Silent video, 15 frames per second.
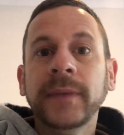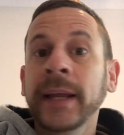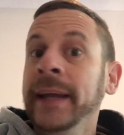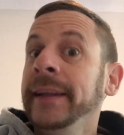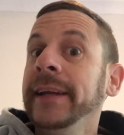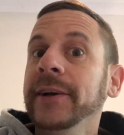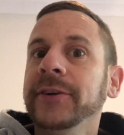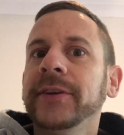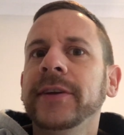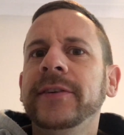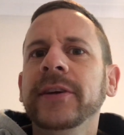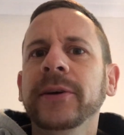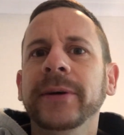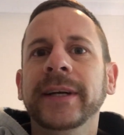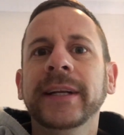And they are to
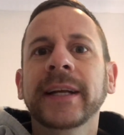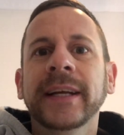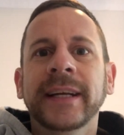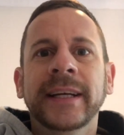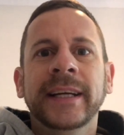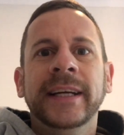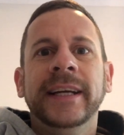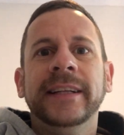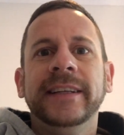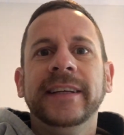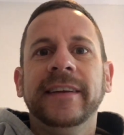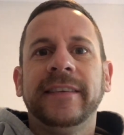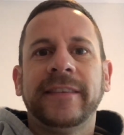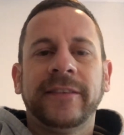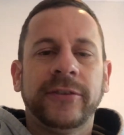do it in
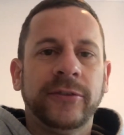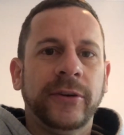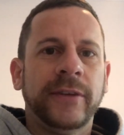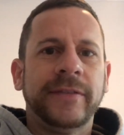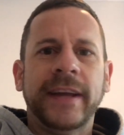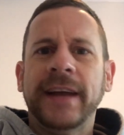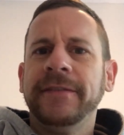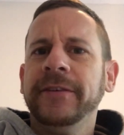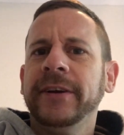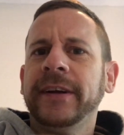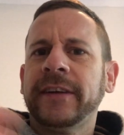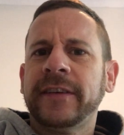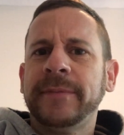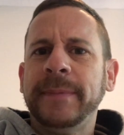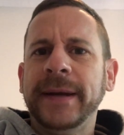these sort of
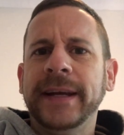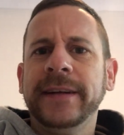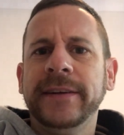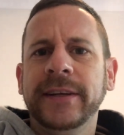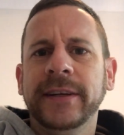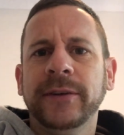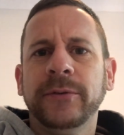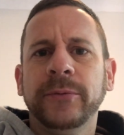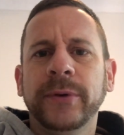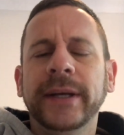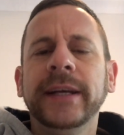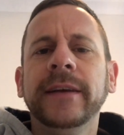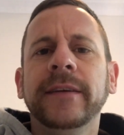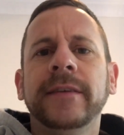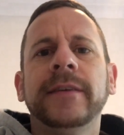ever-expanding
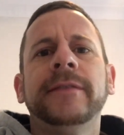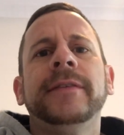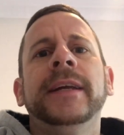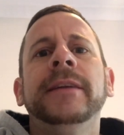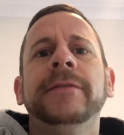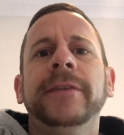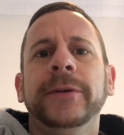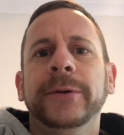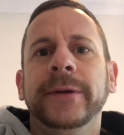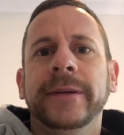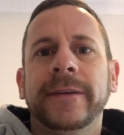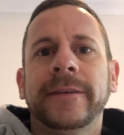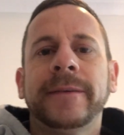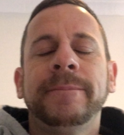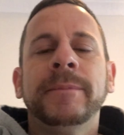rings of
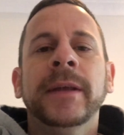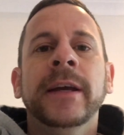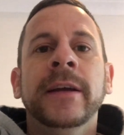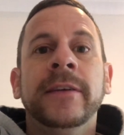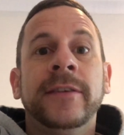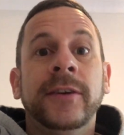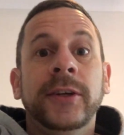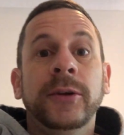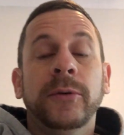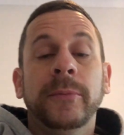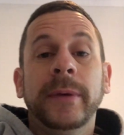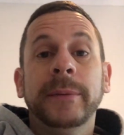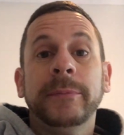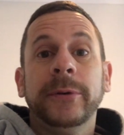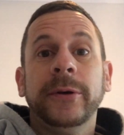influence. So you
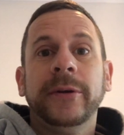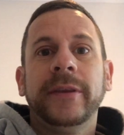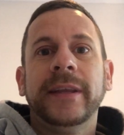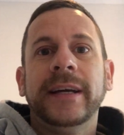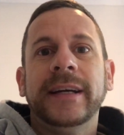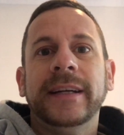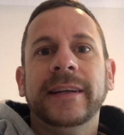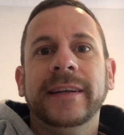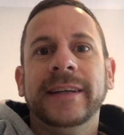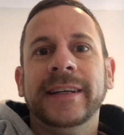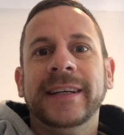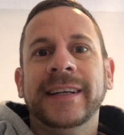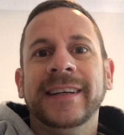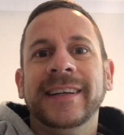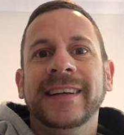remember
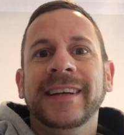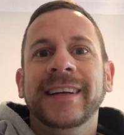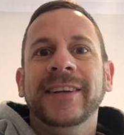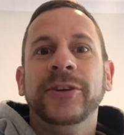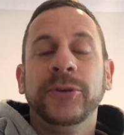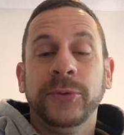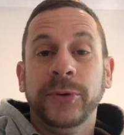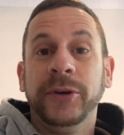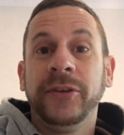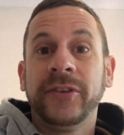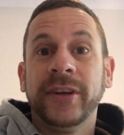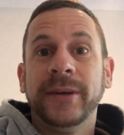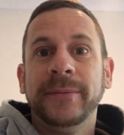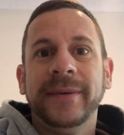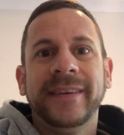that
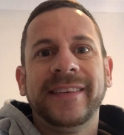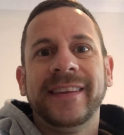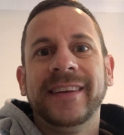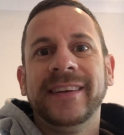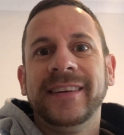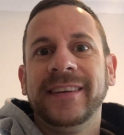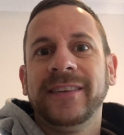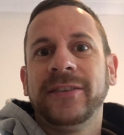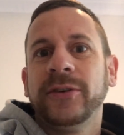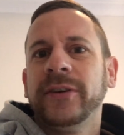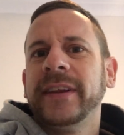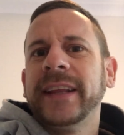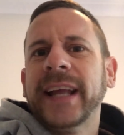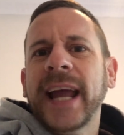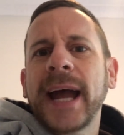Jerusalem is the
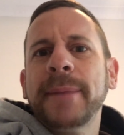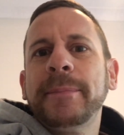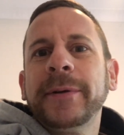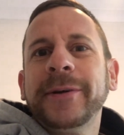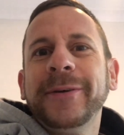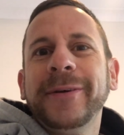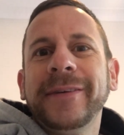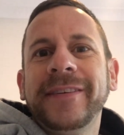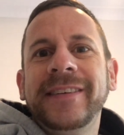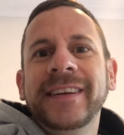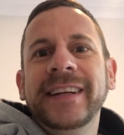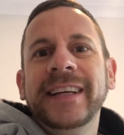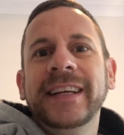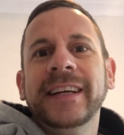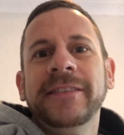sort of the capital
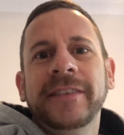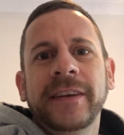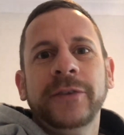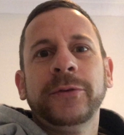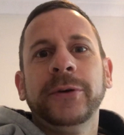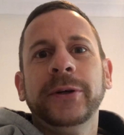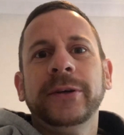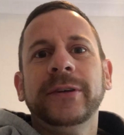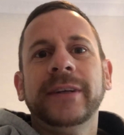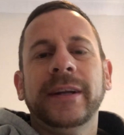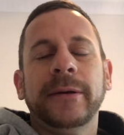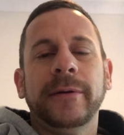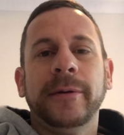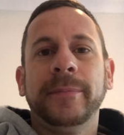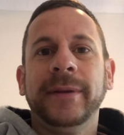city of Israel
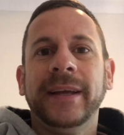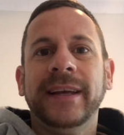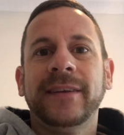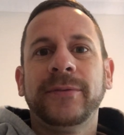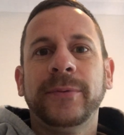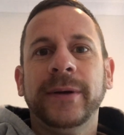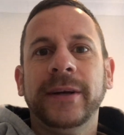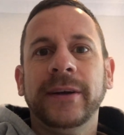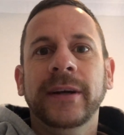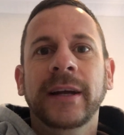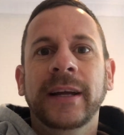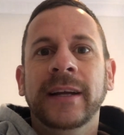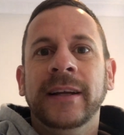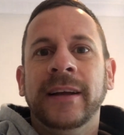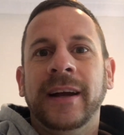and a place where
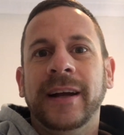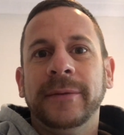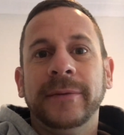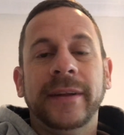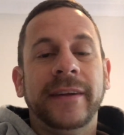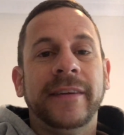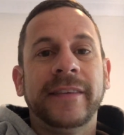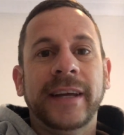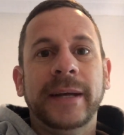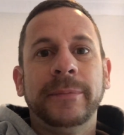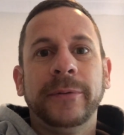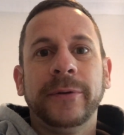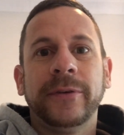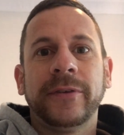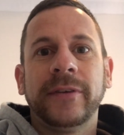the
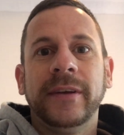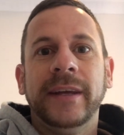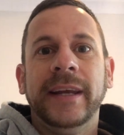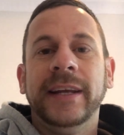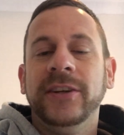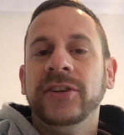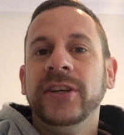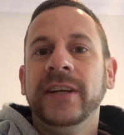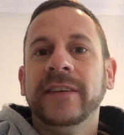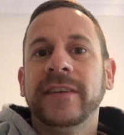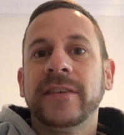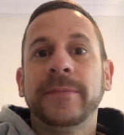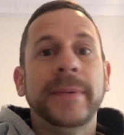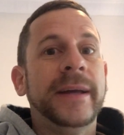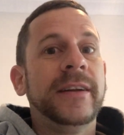disciples and
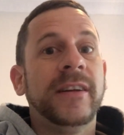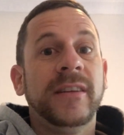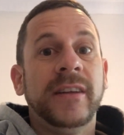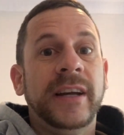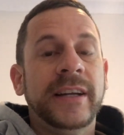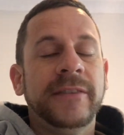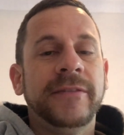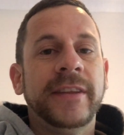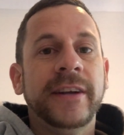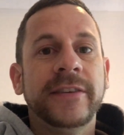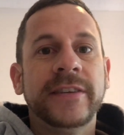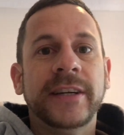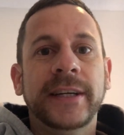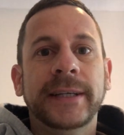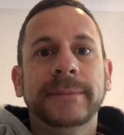Jesus spent a lot of their
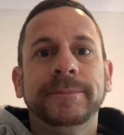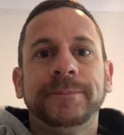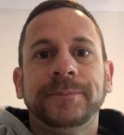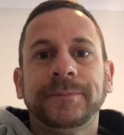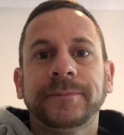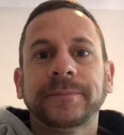time.